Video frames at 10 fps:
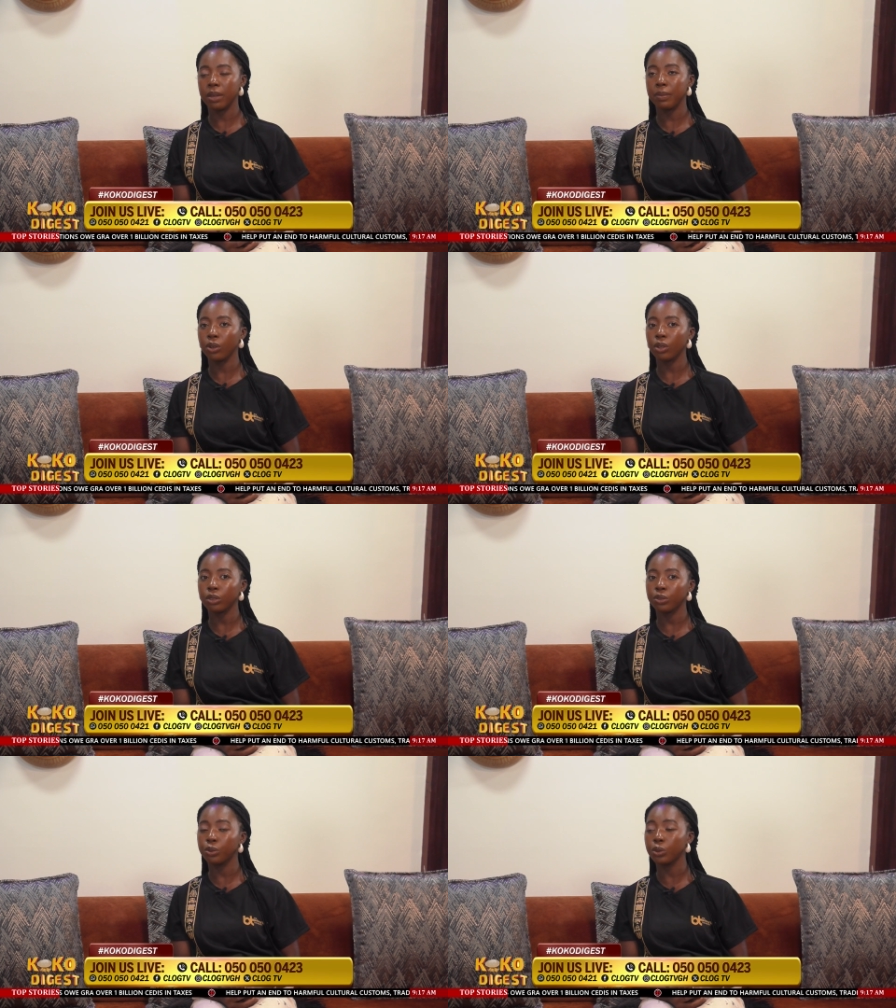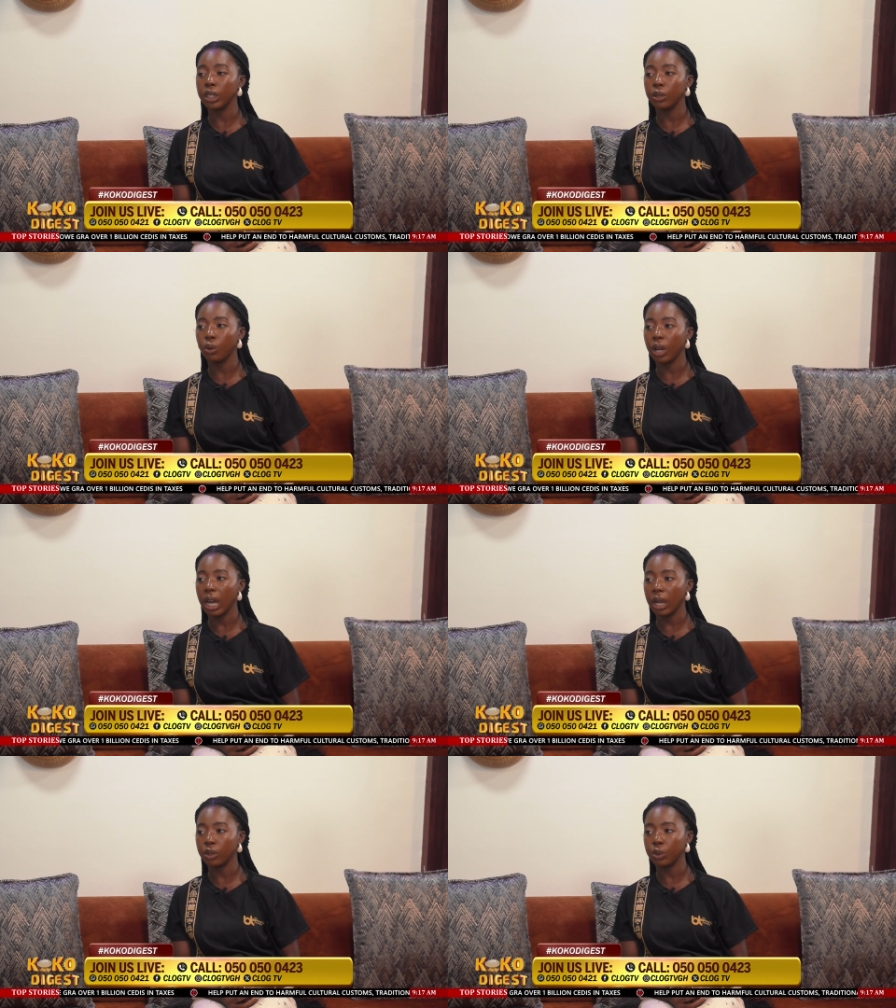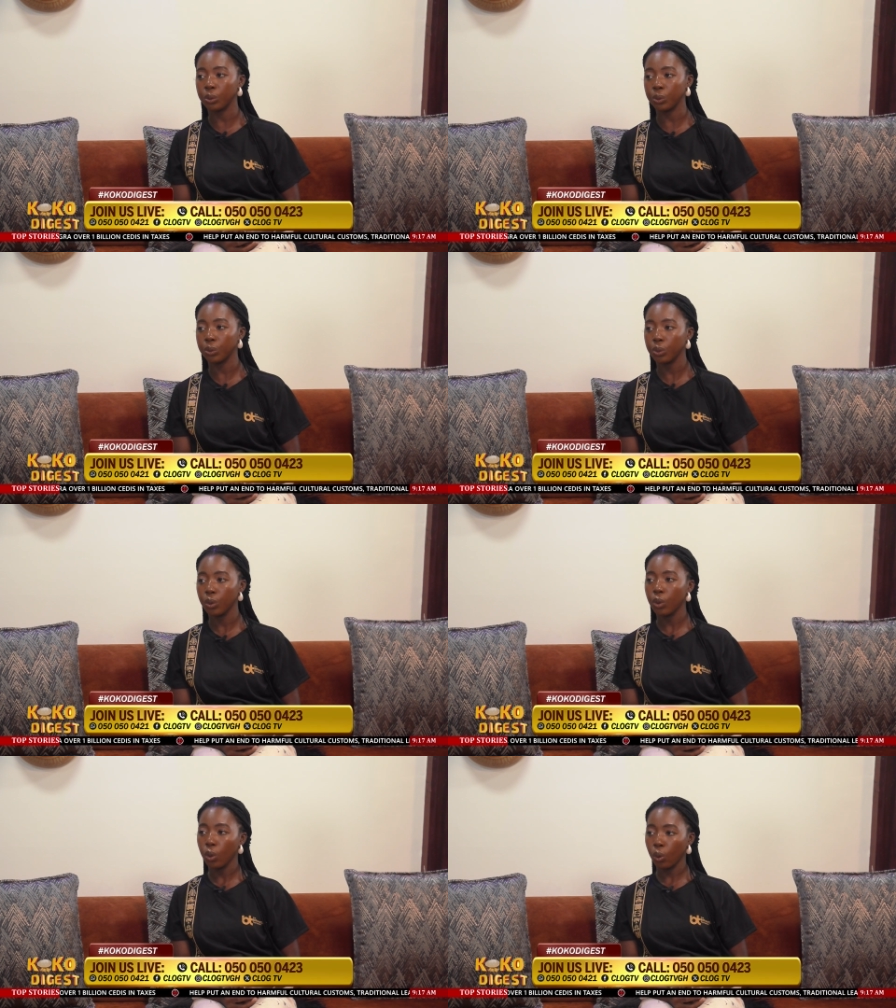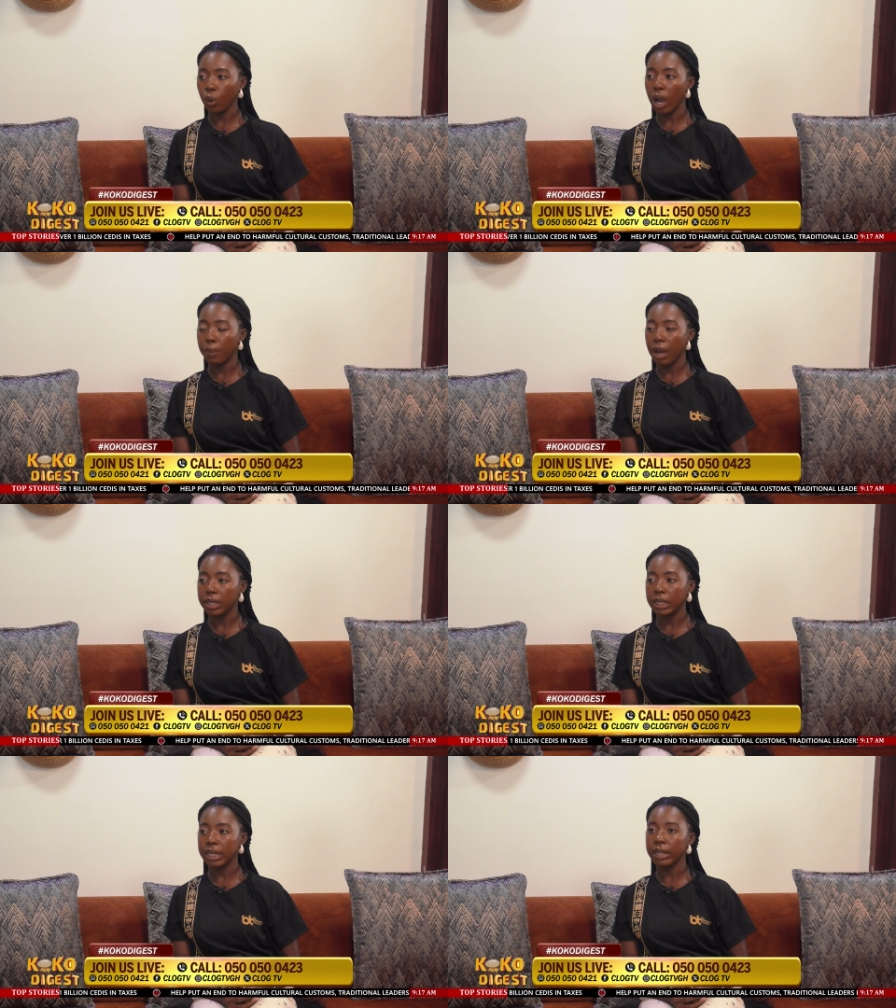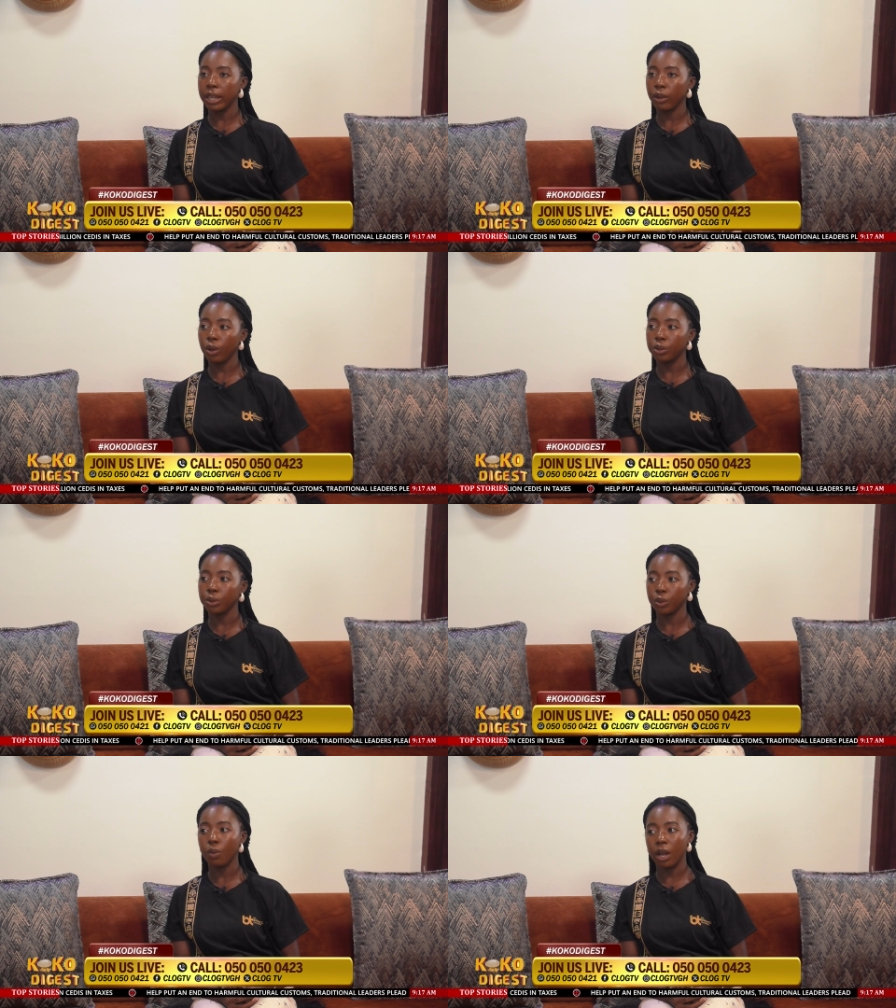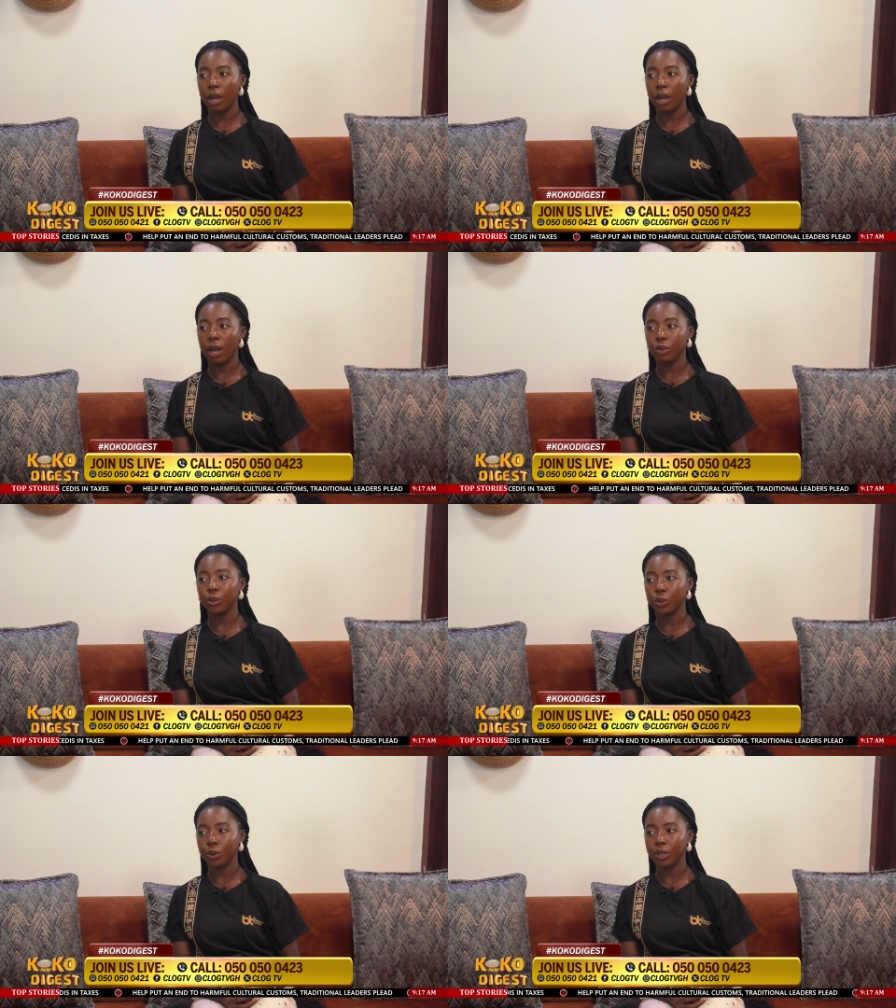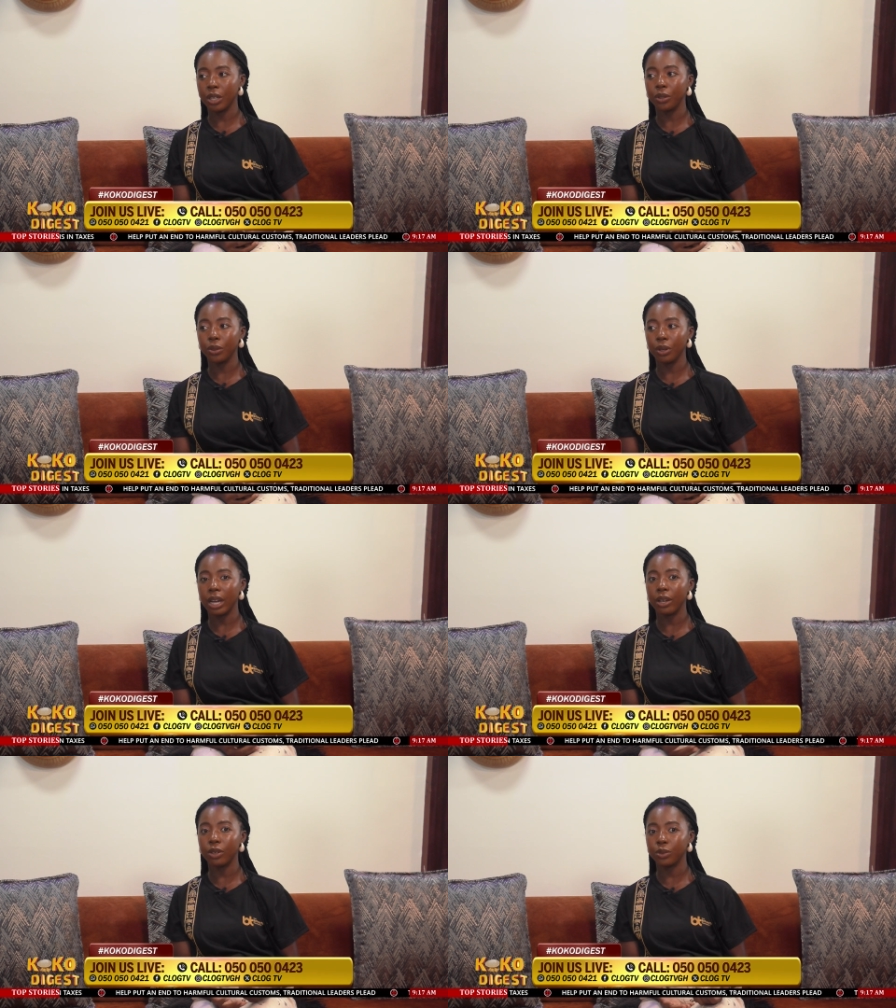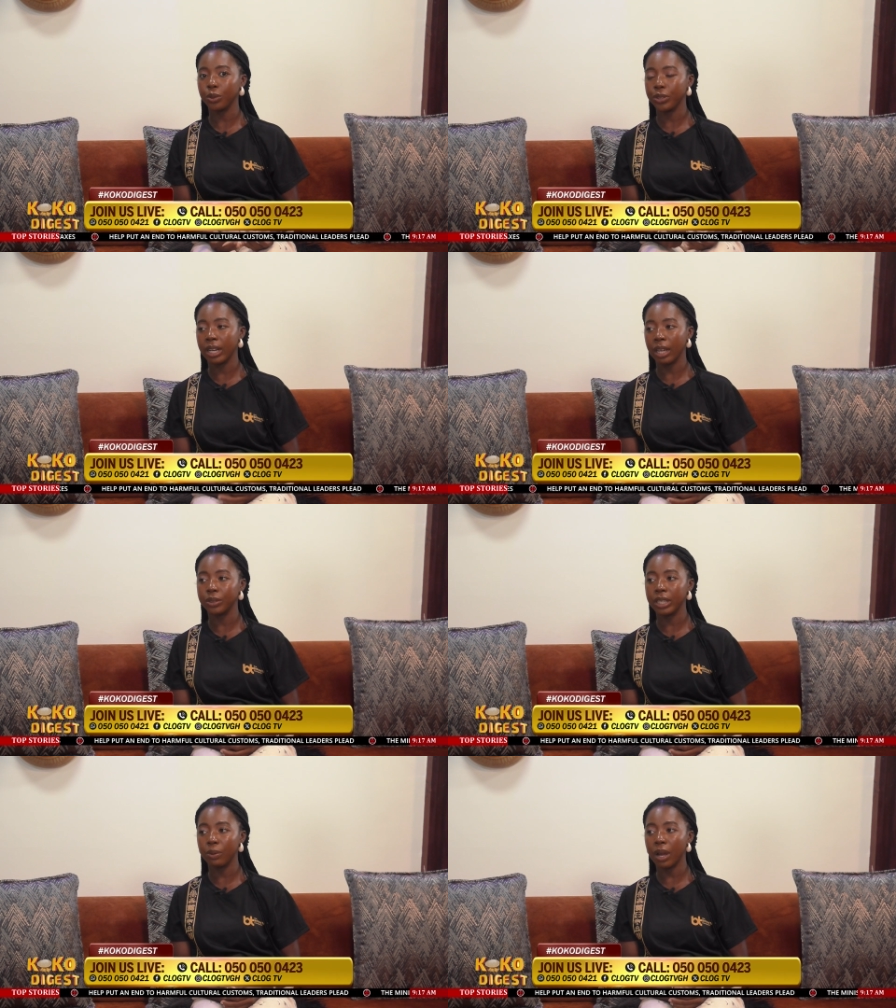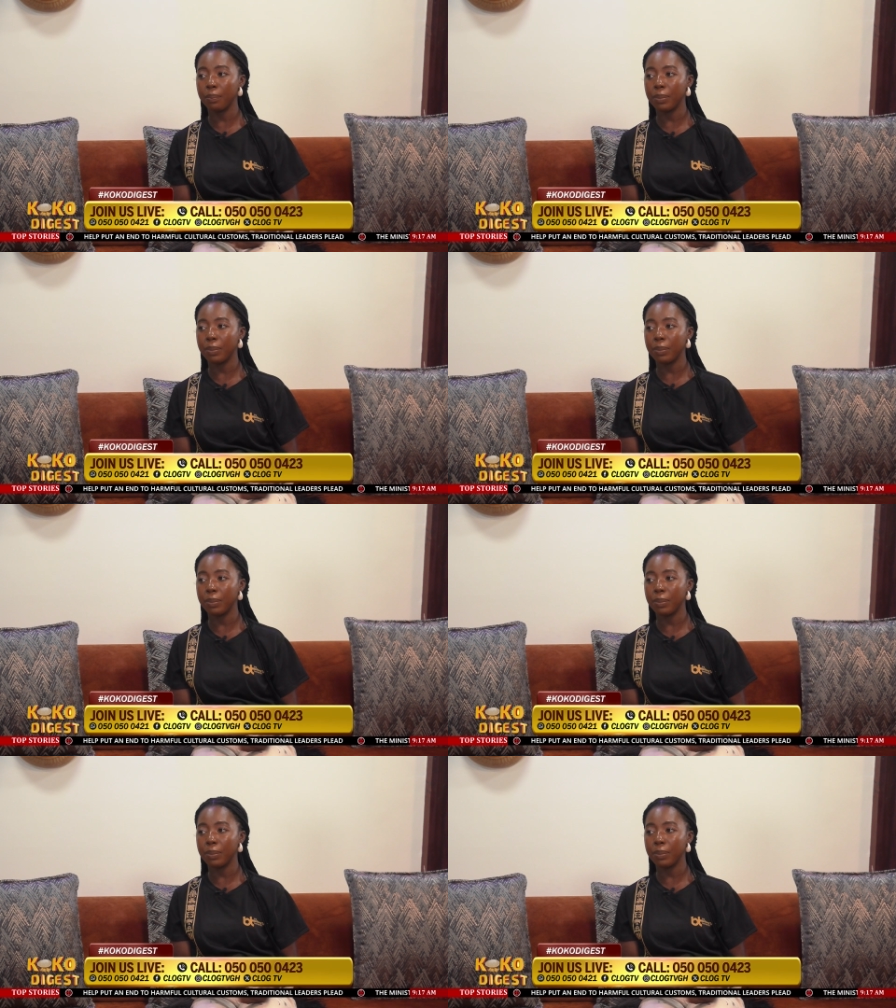they may not fully know how to yeah. go about it, and they go to normal schools. So mm -hmm. you mm-hmm. know how school children are. Today, yes.